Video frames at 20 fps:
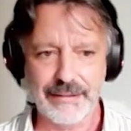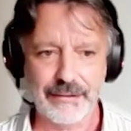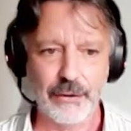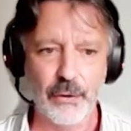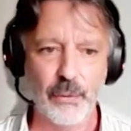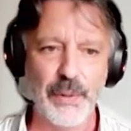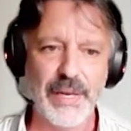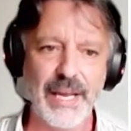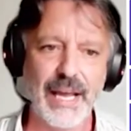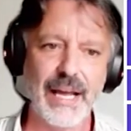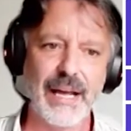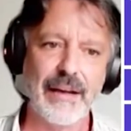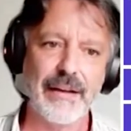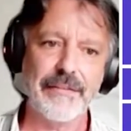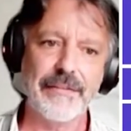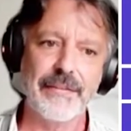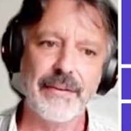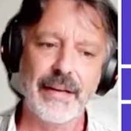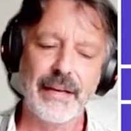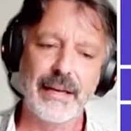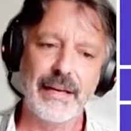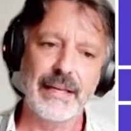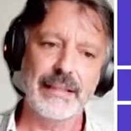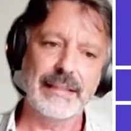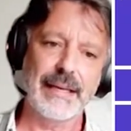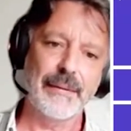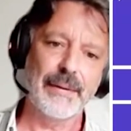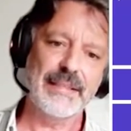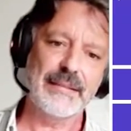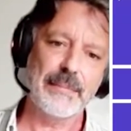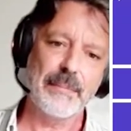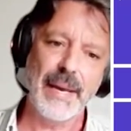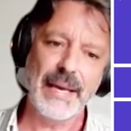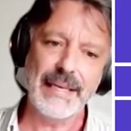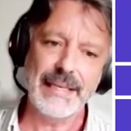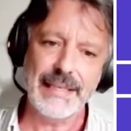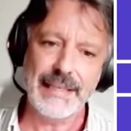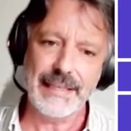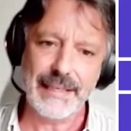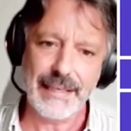So we have there is
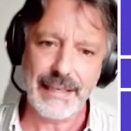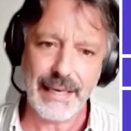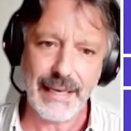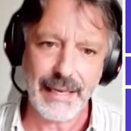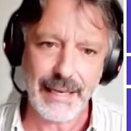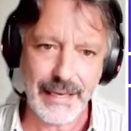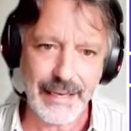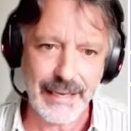many